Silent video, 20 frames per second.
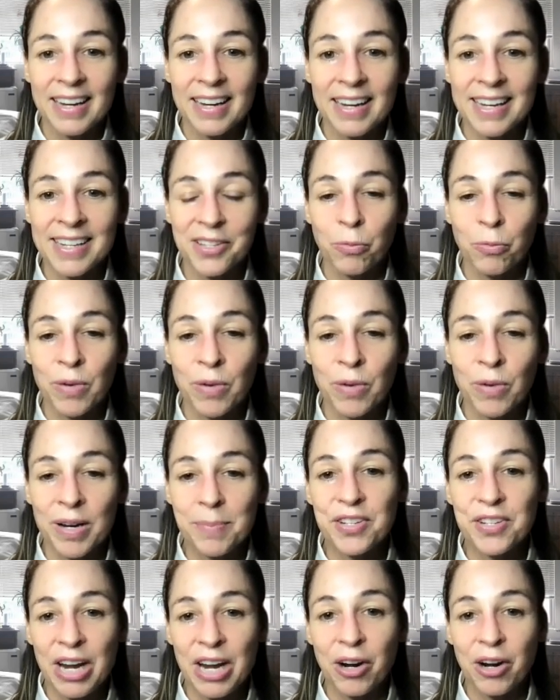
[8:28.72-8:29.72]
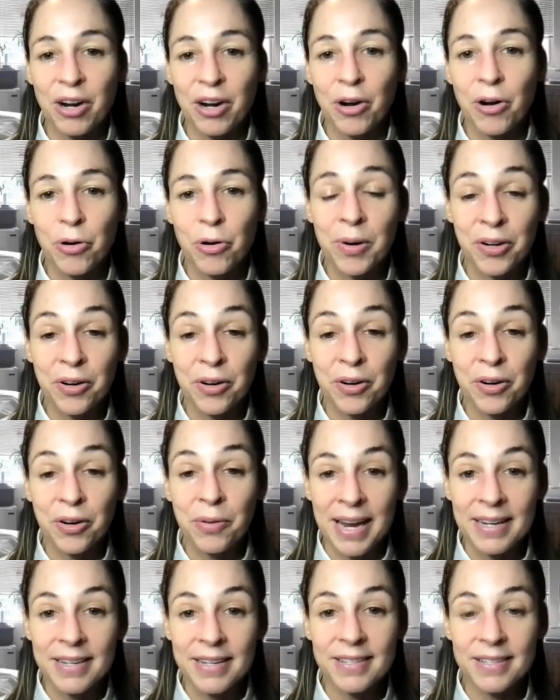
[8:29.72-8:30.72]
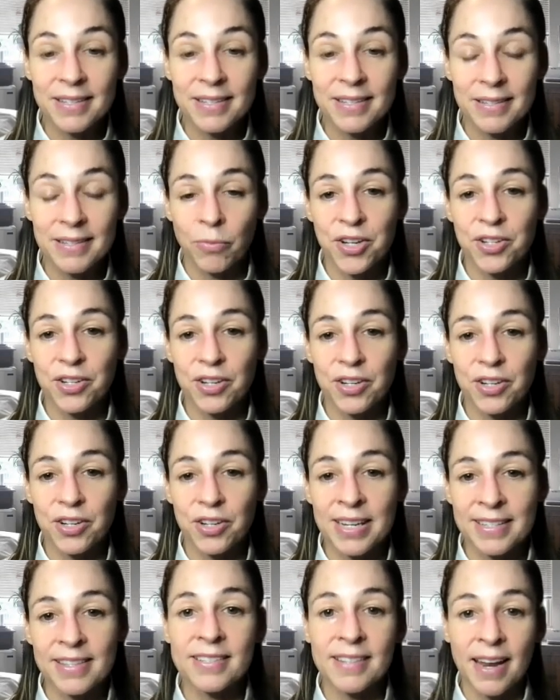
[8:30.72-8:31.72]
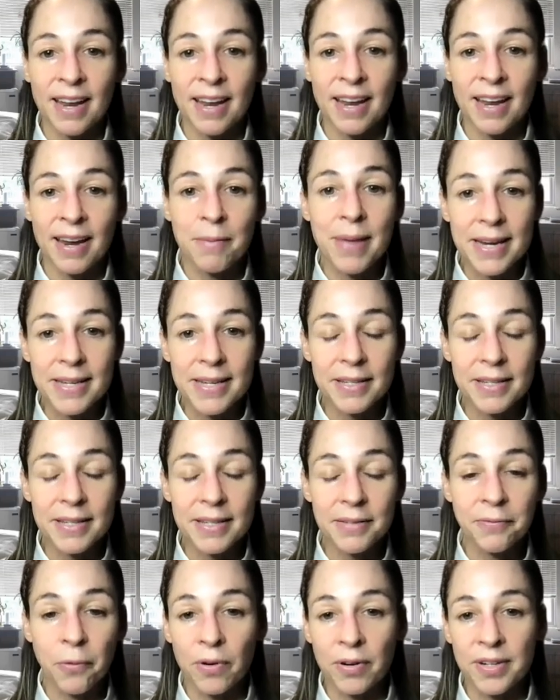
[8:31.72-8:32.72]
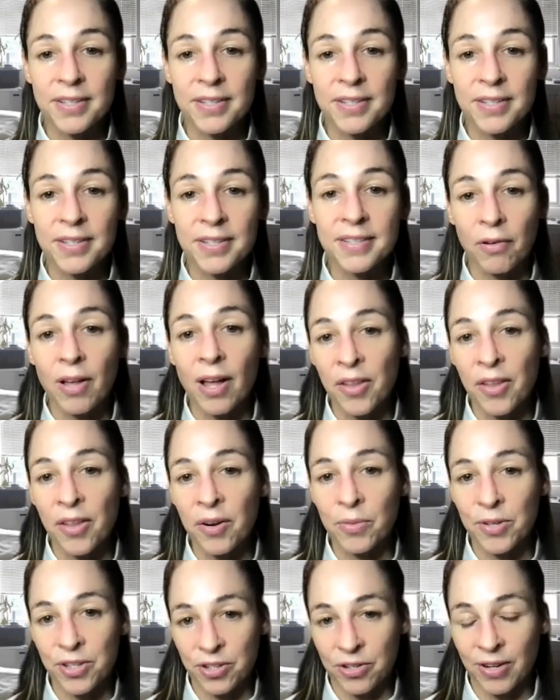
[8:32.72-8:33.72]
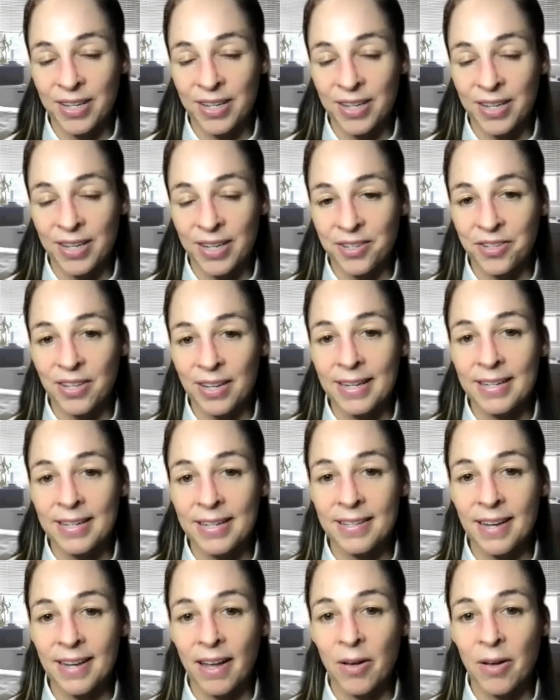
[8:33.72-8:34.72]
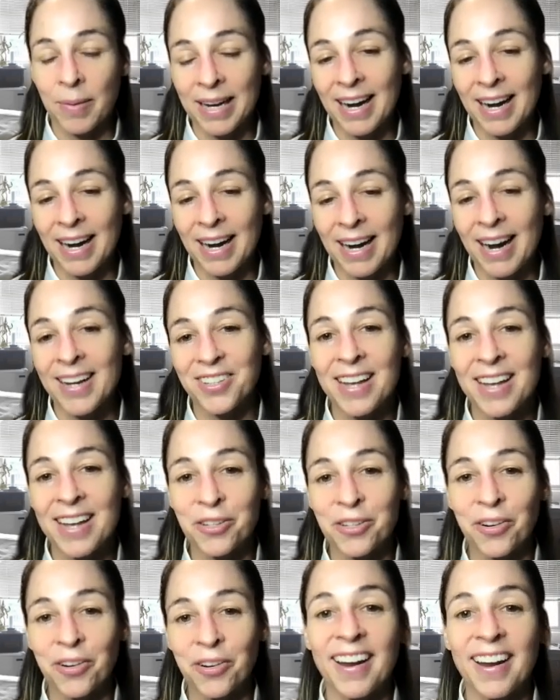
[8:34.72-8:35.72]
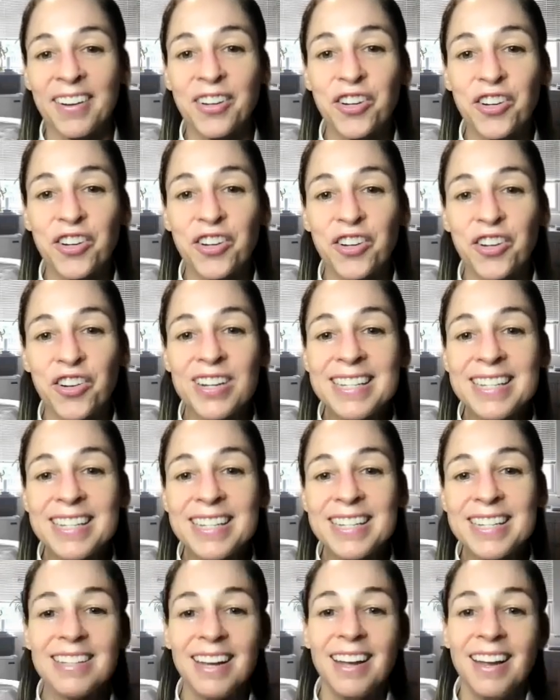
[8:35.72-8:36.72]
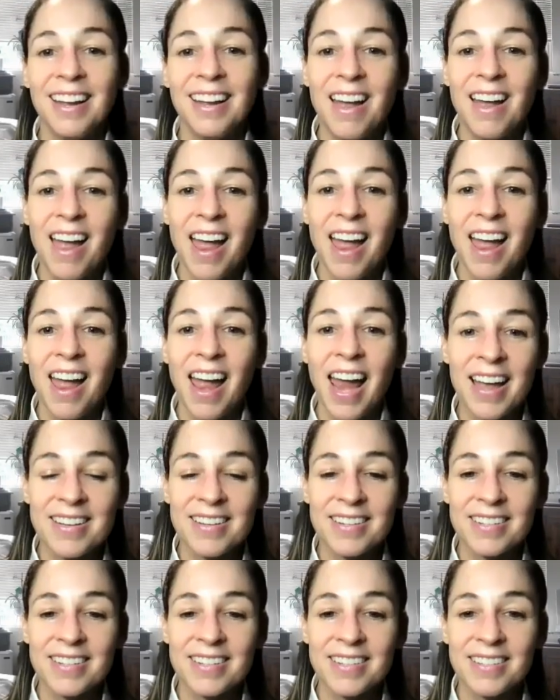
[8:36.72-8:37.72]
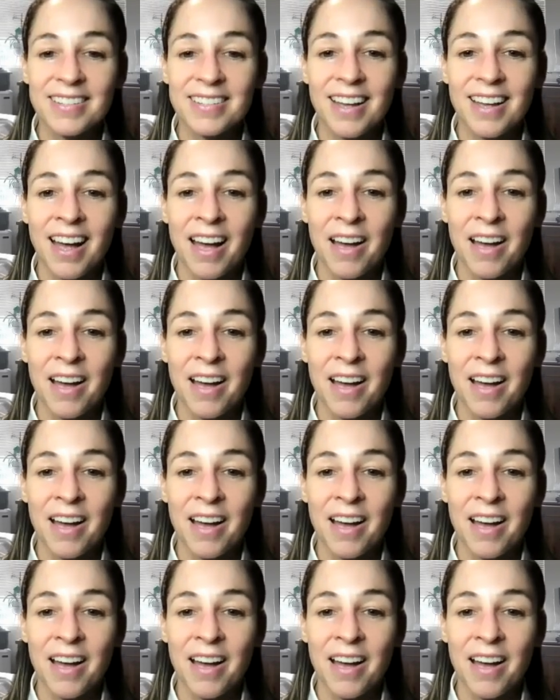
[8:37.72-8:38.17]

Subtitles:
And it's a whipped shea and cocoa butter base, which is the same base for several other moisturizers that I sell, but it also has organic green tea and